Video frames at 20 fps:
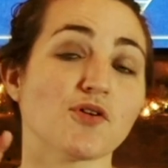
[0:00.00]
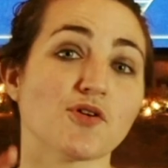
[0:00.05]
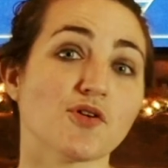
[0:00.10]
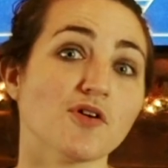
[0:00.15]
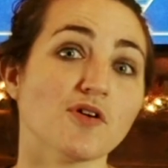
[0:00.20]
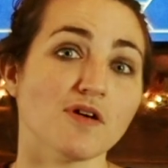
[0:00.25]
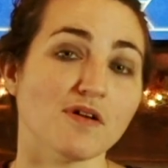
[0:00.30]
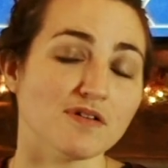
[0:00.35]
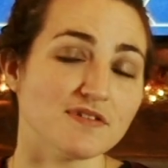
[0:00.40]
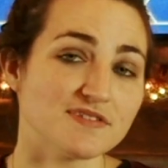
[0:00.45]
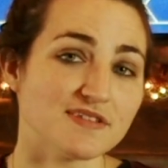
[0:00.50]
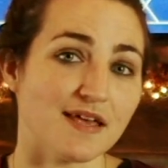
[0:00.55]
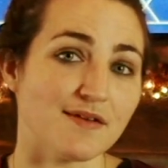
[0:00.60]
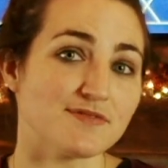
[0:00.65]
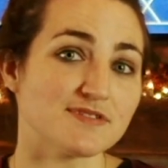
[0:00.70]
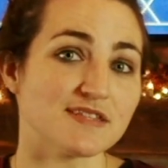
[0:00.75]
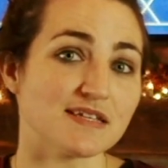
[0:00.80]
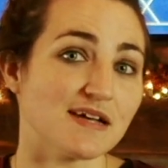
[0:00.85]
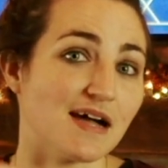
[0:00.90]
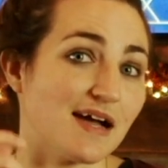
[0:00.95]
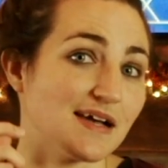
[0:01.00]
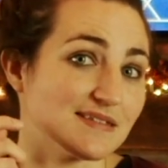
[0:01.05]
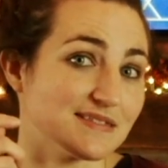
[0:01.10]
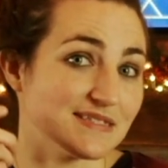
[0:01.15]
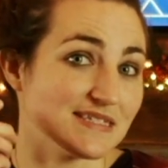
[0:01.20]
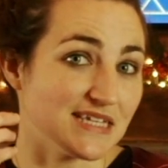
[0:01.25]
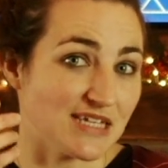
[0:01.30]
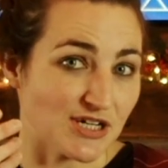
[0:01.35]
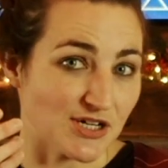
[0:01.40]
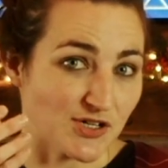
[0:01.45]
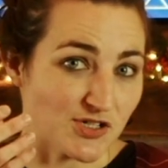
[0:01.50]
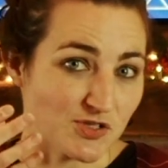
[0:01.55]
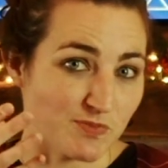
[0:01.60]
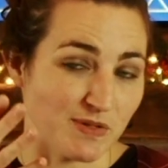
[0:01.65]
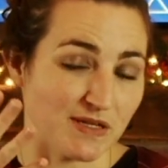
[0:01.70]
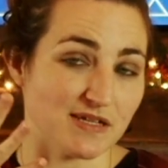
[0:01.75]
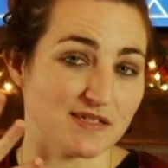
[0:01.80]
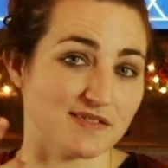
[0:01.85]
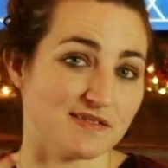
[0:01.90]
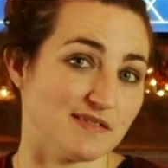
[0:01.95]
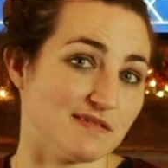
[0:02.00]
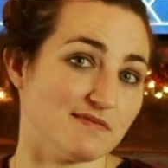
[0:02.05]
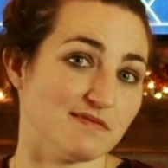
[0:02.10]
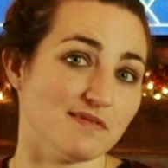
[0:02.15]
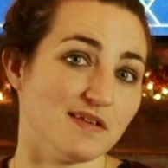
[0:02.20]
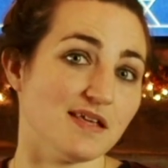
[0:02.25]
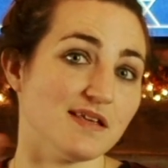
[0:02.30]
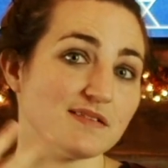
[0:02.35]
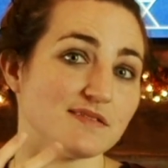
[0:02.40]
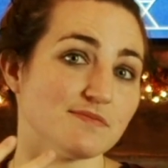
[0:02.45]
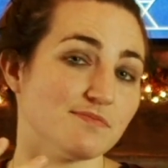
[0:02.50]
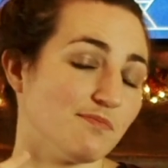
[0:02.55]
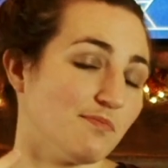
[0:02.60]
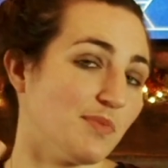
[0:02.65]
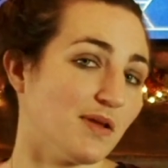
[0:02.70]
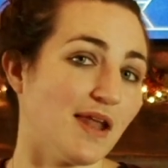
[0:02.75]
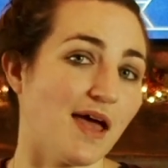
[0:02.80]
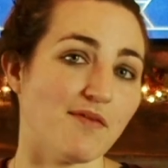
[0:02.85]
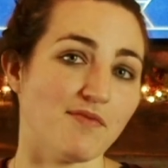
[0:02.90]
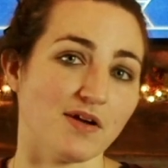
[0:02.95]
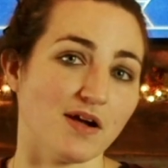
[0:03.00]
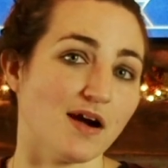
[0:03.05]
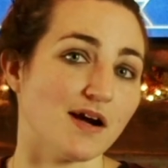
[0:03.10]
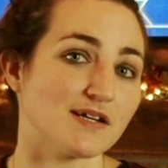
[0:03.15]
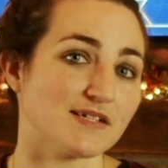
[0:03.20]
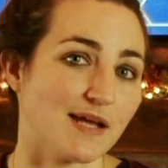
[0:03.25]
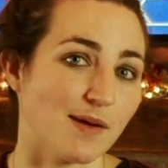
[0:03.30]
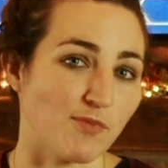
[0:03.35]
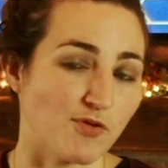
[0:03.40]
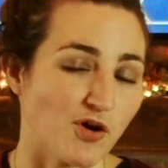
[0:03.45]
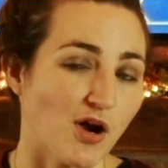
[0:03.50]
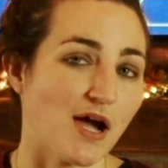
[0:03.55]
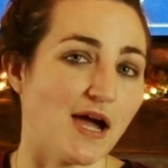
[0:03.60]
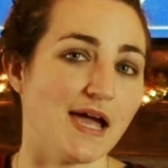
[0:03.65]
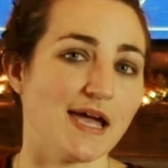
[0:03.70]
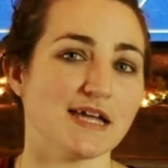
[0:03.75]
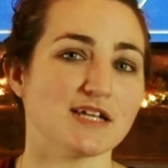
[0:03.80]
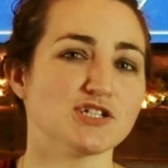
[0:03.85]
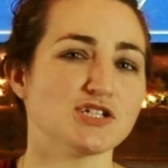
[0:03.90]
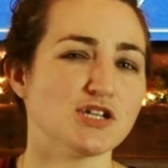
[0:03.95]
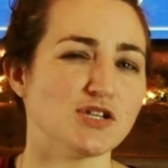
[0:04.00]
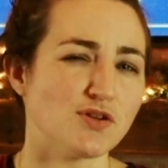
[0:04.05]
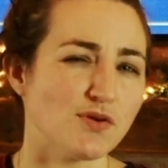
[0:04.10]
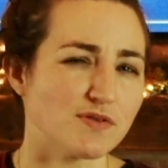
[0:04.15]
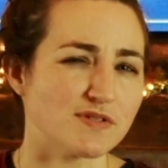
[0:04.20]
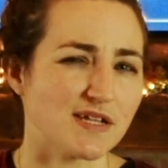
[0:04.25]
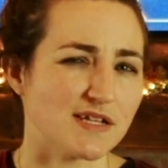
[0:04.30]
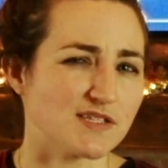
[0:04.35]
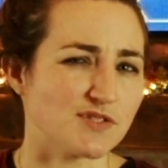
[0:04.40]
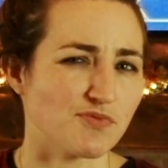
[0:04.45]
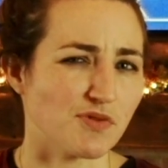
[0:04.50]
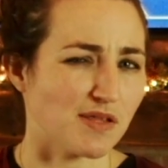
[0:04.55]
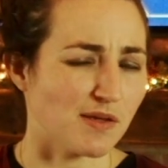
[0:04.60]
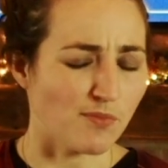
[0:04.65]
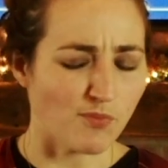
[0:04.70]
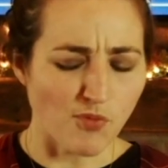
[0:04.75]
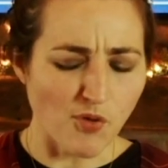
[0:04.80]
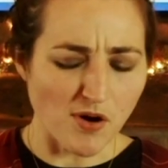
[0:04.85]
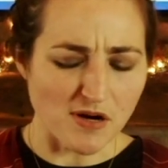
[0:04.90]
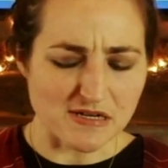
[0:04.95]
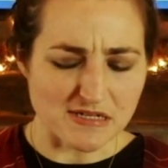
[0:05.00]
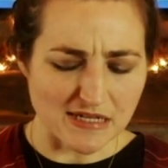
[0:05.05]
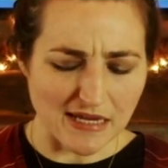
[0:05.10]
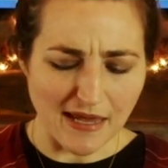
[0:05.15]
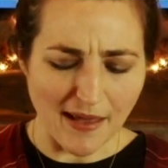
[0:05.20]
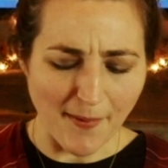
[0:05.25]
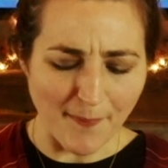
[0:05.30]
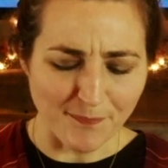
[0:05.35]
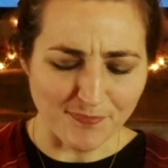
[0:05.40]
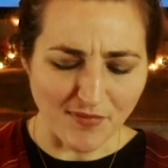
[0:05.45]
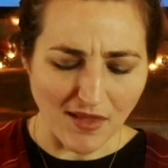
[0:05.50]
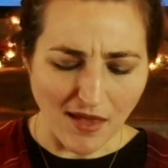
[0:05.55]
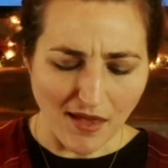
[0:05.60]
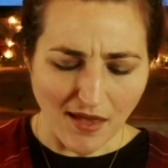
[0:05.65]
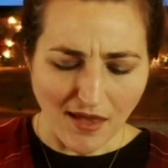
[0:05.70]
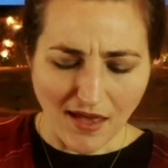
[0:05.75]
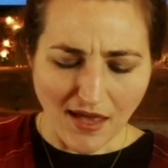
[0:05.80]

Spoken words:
girl saves the guy's tears because he's been having a hard time crying and she knows that's really important to him.